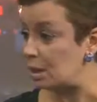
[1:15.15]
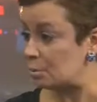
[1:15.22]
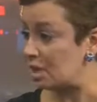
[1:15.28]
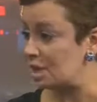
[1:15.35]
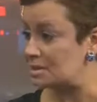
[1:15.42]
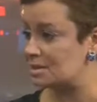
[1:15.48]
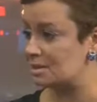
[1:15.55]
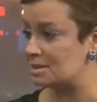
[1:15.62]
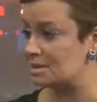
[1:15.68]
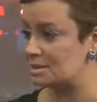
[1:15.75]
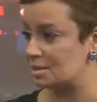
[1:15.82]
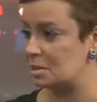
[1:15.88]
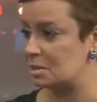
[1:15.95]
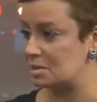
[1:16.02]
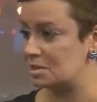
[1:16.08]
that means the
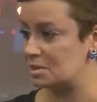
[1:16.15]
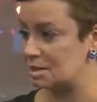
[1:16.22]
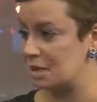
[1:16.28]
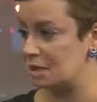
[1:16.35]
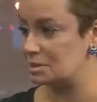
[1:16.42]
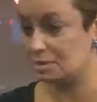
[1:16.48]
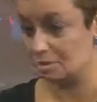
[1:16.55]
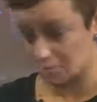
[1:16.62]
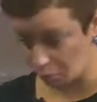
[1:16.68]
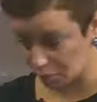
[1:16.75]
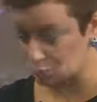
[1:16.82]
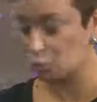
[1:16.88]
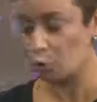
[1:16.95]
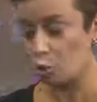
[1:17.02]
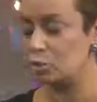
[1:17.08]
Islamic State, the
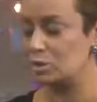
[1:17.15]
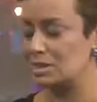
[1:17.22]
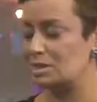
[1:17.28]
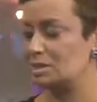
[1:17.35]
what's so called